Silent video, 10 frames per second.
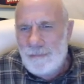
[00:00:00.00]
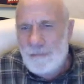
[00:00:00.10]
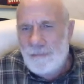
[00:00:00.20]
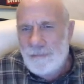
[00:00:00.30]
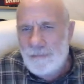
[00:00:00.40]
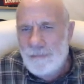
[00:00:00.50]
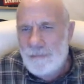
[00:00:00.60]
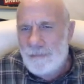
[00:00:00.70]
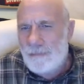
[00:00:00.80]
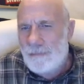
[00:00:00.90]

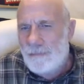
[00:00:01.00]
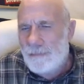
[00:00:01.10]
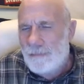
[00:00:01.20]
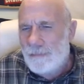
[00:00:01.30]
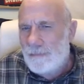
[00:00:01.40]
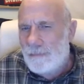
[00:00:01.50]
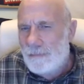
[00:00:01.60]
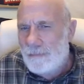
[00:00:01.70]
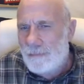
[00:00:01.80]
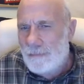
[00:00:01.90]

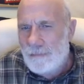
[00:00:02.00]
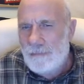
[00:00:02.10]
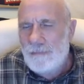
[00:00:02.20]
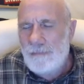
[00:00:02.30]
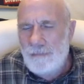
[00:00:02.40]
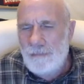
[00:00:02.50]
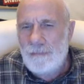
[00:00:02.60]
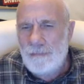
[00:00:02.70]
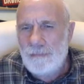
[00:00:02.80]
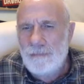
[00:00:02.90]

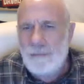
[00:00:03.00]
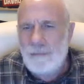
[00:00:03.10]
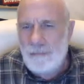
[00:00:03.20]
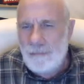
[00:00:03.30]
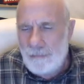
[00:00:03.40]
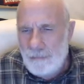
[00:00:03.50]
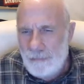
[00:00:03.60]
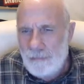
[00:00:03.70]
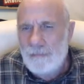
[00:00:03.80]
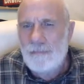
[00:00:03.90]

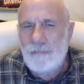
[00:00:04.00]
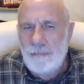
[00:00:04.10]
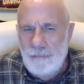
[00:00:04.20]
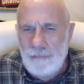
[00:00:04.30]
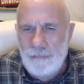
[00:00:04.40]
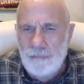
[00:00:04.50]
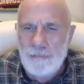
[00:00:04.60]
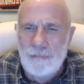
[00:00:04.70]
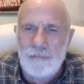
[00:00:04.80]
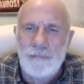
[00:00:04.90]

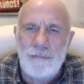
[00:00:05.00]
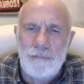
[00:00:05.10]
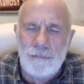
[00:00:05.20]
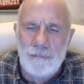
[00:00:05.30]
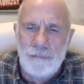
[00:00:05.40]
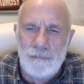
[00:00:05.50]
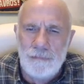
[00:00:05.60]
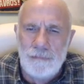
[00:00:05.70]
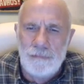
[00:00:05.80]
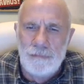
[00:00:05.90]

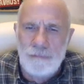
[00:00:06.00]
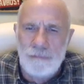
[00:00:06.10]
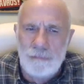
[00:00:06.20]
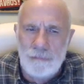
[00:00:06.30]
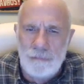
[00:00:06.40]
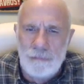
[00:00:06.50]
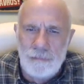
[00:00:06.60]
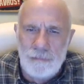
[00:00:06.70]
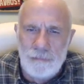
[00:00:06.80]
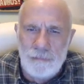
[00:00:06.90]

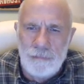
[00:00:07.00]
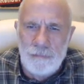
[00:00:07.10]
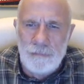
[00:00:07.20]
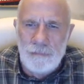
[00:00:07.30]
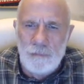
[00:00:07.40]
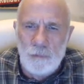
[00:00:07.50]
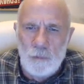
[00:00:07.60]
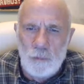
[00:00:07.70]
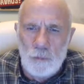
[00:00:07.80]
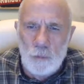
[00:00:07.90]
[no speech]